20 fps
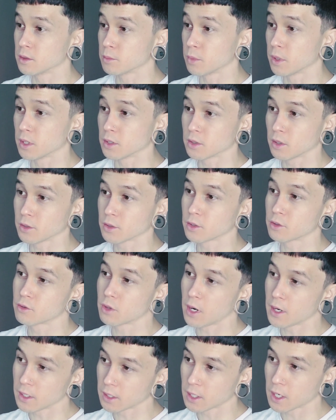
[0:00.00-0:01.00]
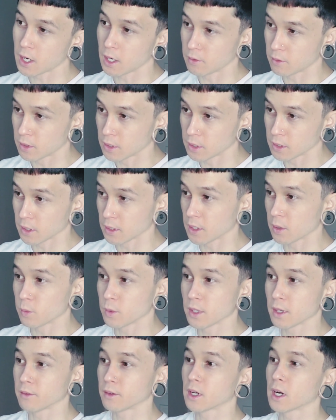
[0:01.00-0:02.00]
But it's also trining Chiron, and then
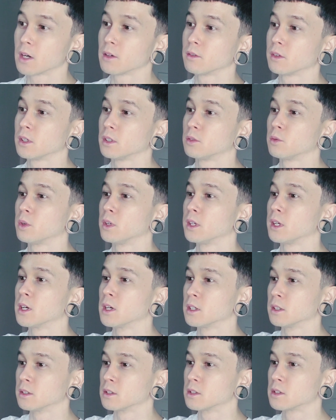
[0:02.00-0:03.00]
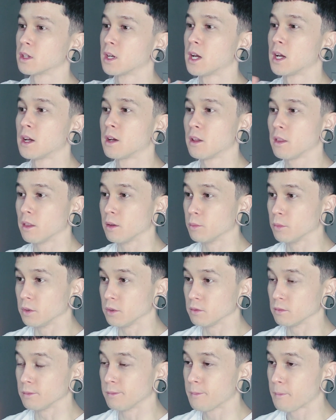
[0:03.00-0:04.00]
we have Chiron quincunx the
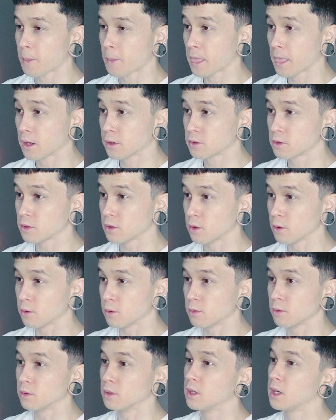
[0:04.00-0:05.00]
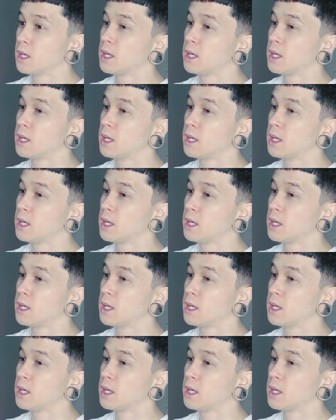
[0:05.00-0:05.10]
moon. So,